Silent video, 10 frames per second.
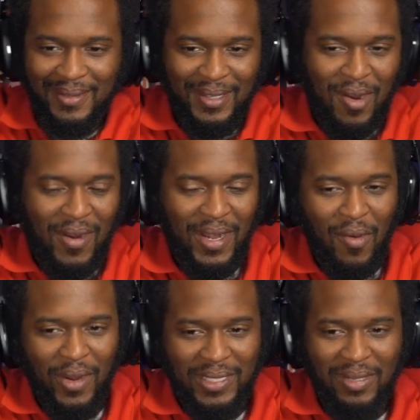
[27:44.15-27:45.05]
You already know
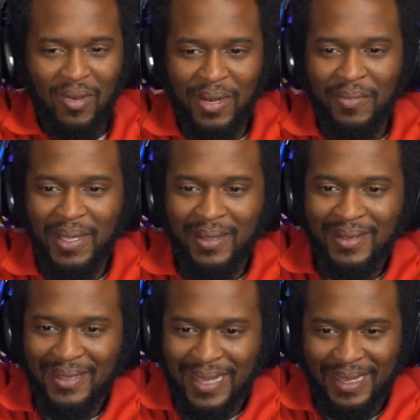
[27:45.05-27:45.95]
where it's going to be.
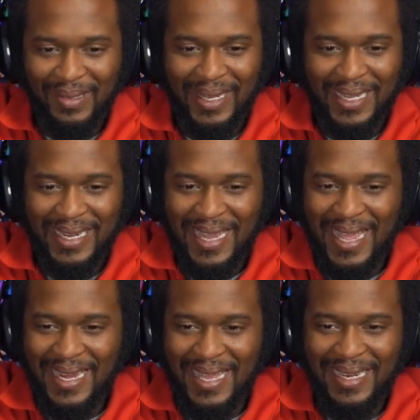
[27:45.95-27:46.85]
Yeah, you're looking
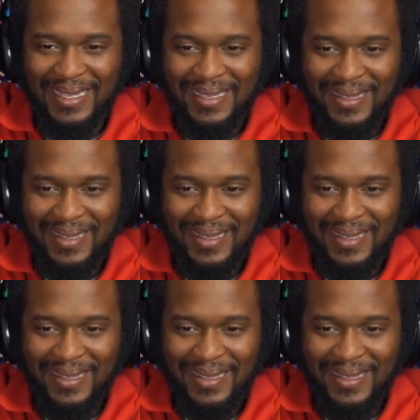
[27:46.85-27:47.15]
dead at it.